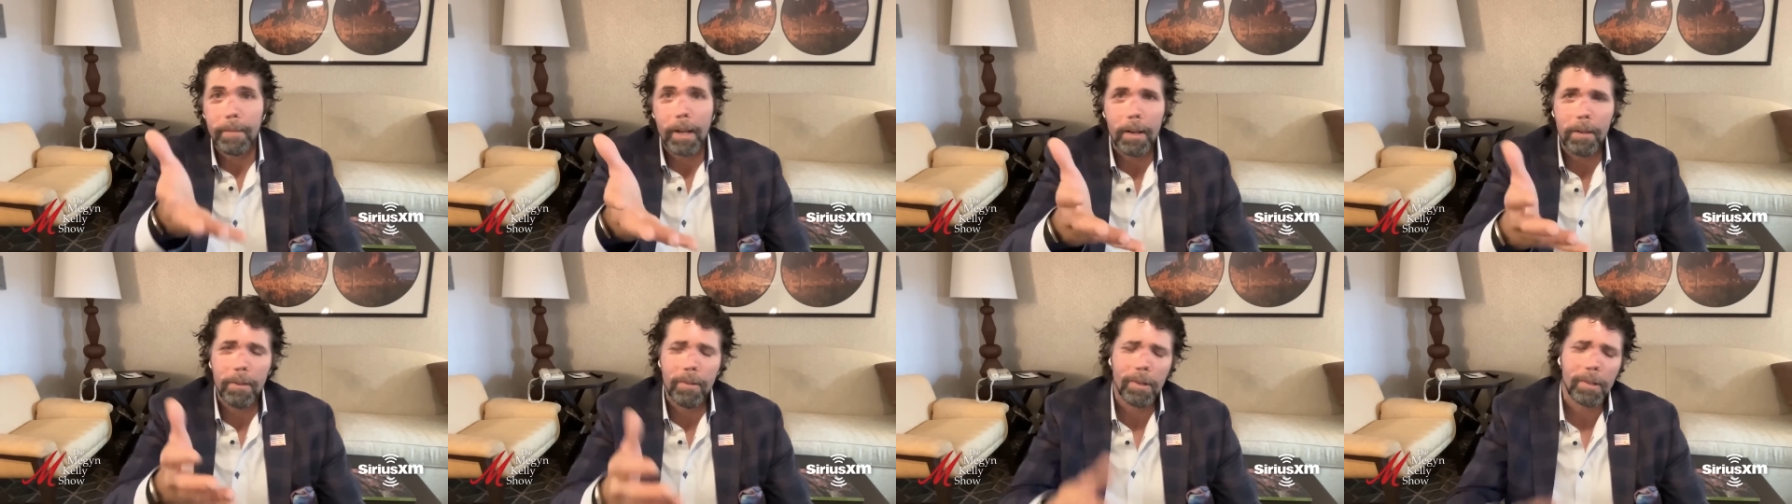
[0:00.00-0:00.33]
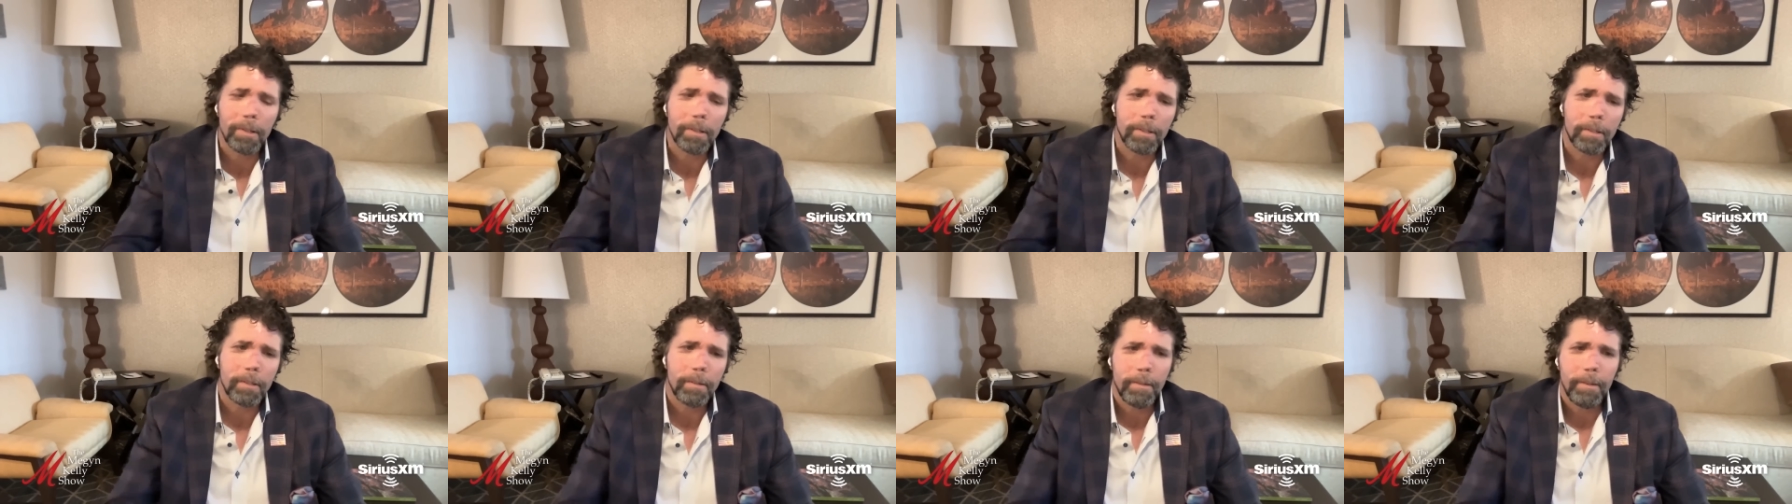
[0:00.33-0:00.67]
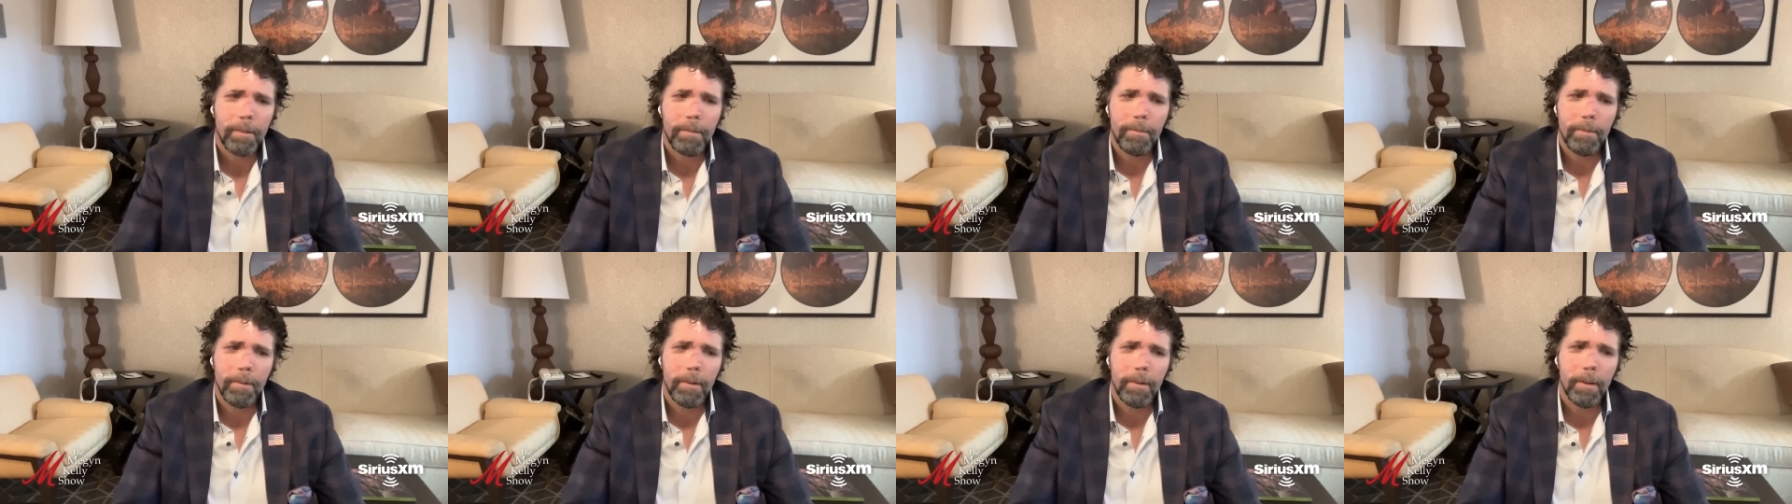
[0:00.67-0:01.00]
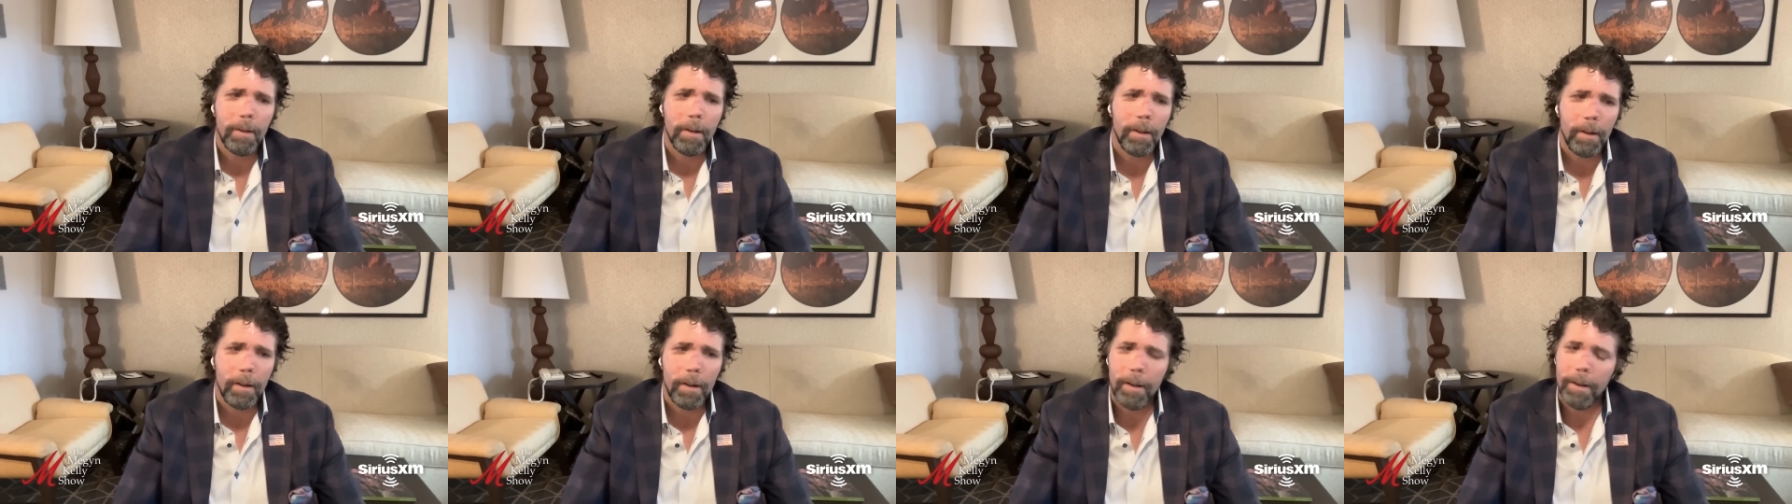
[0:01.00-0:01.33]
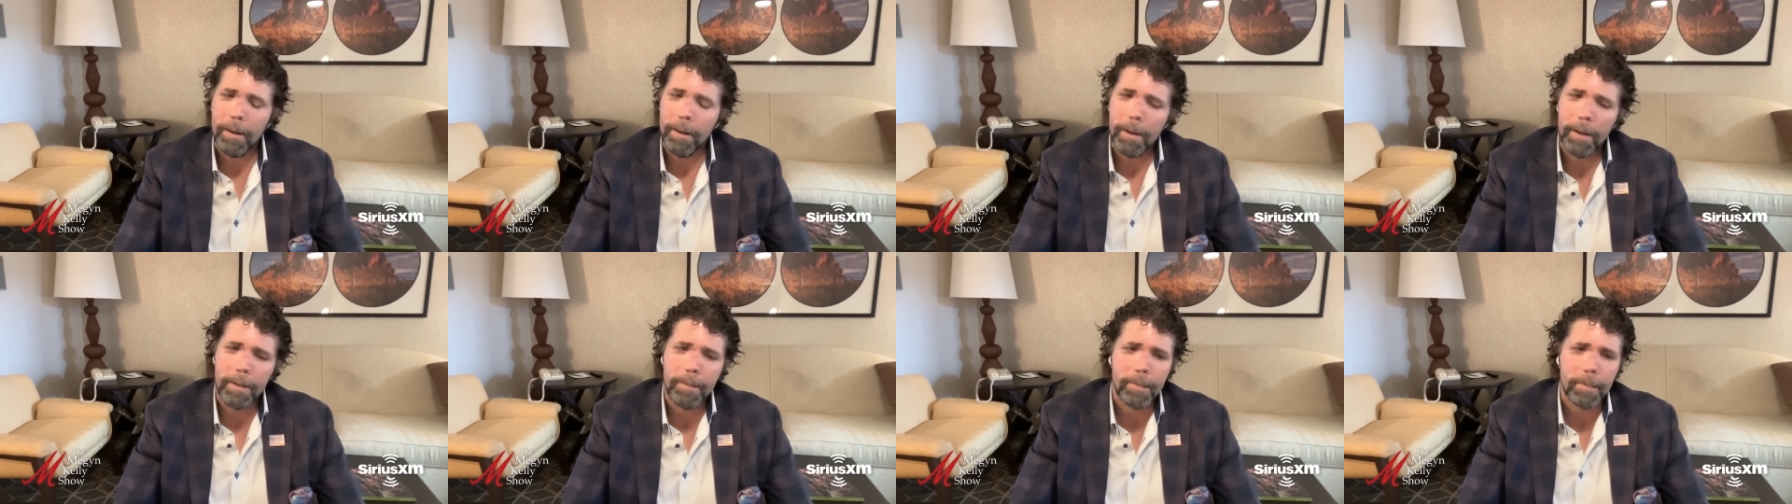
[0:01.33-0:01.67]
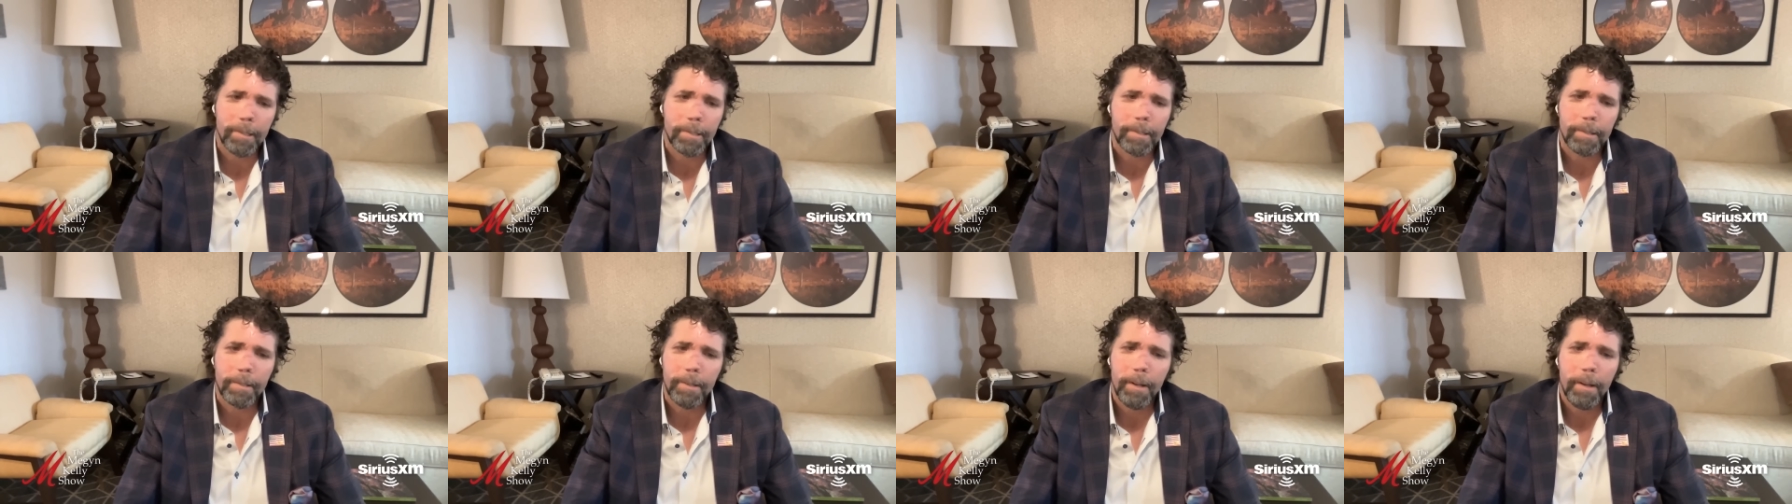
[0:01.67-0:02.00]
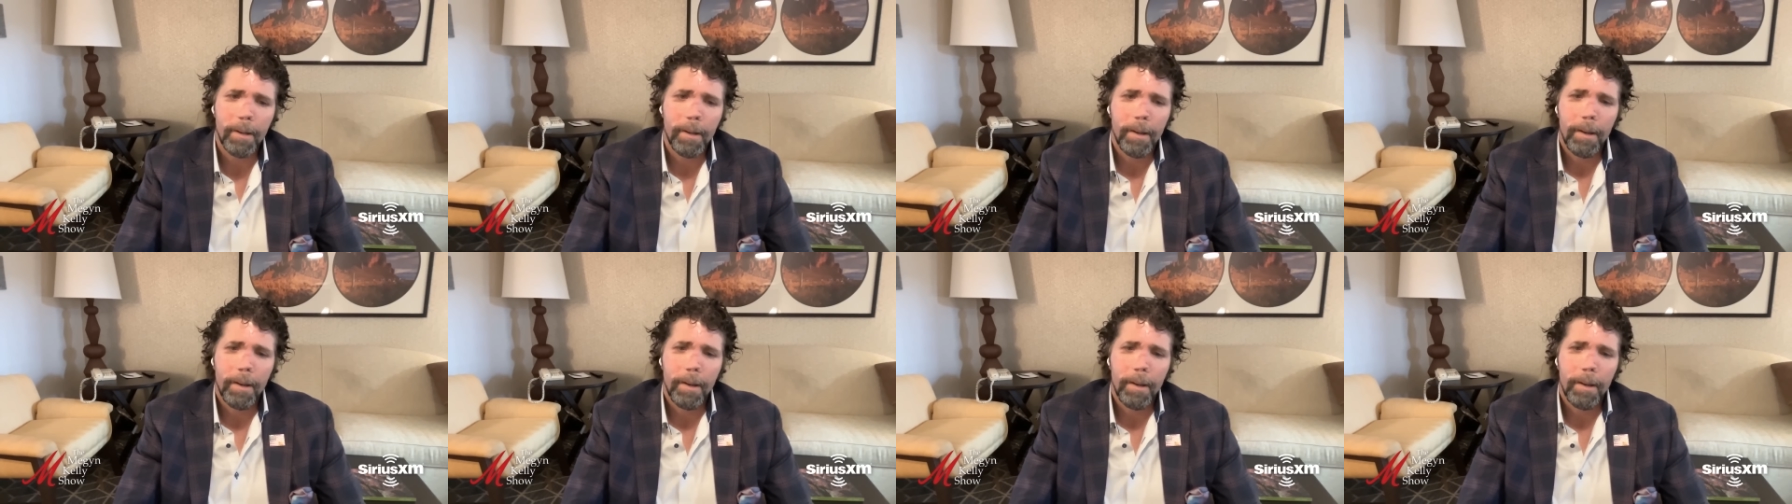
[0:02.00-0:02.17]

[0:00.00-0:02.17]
I looked, I, I just